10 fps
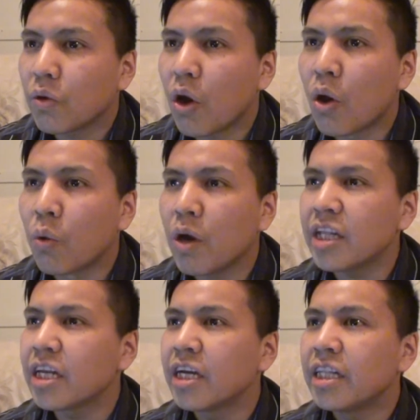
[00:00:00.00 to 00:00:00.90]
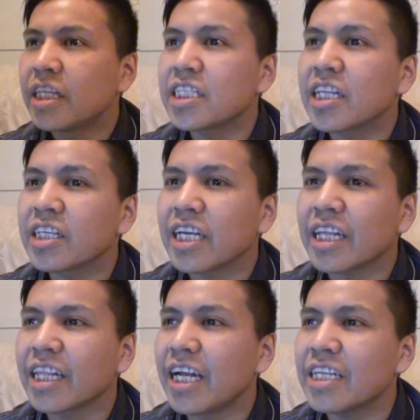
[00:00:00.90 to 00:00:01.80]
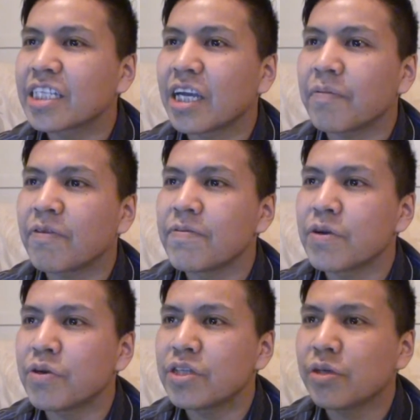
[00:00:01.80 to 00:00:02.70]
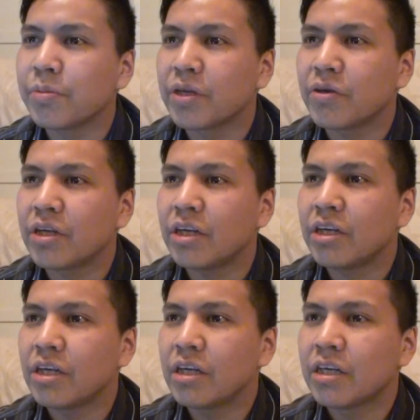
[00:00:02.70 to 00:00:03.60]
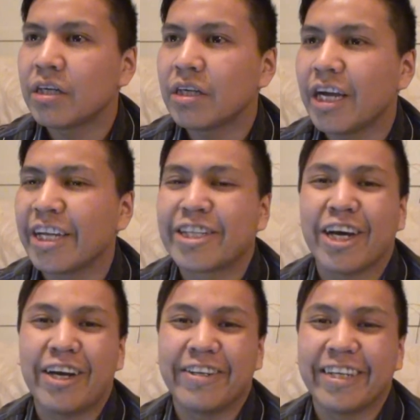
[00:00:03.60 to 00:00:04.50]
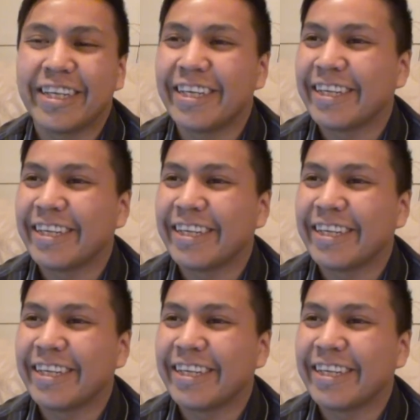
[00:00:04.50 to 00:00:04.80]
Oh, what? This looks like the landscape from the original Blade Runner. Atari.